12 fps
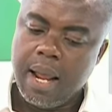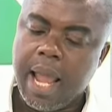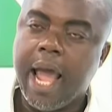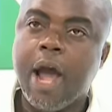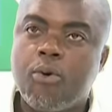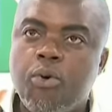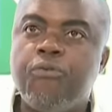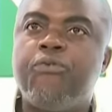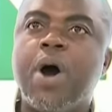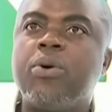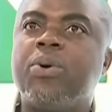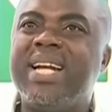A
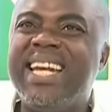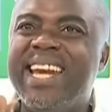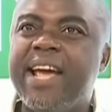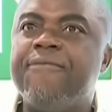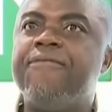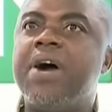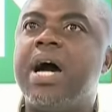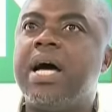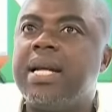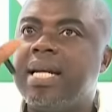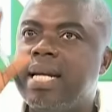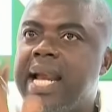Kufuor never
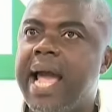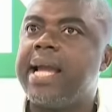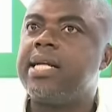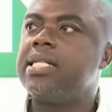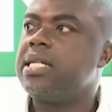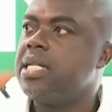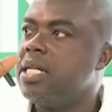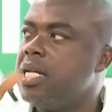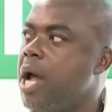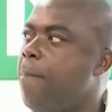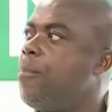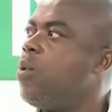liked
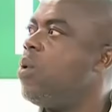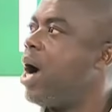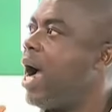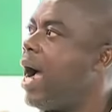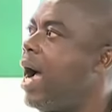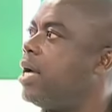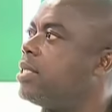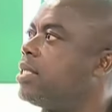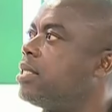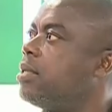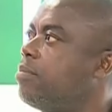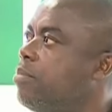Napo
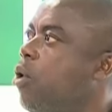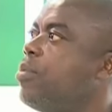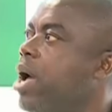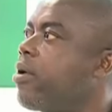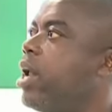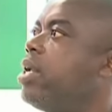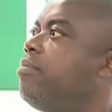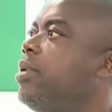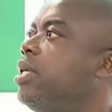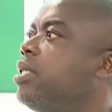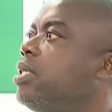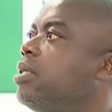as Bawumia running
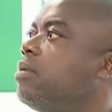meat.